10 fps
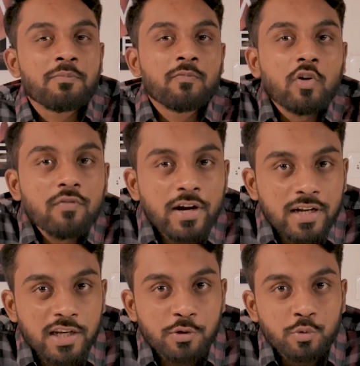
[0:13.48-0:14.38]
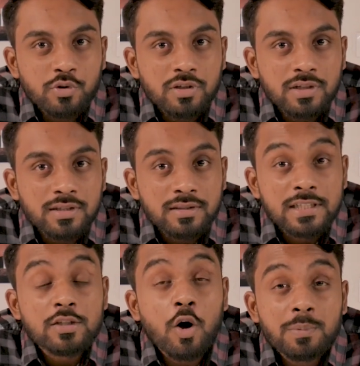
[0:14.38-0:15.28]
What if I tell you
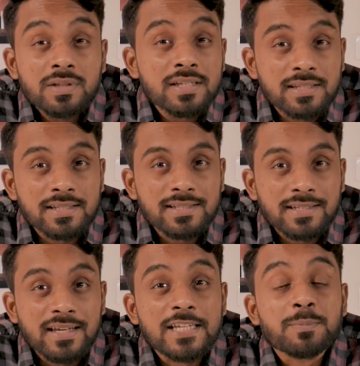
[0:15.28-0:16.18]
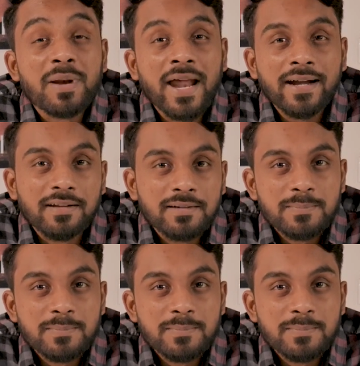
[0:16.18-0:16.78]
this obsolescence is planned?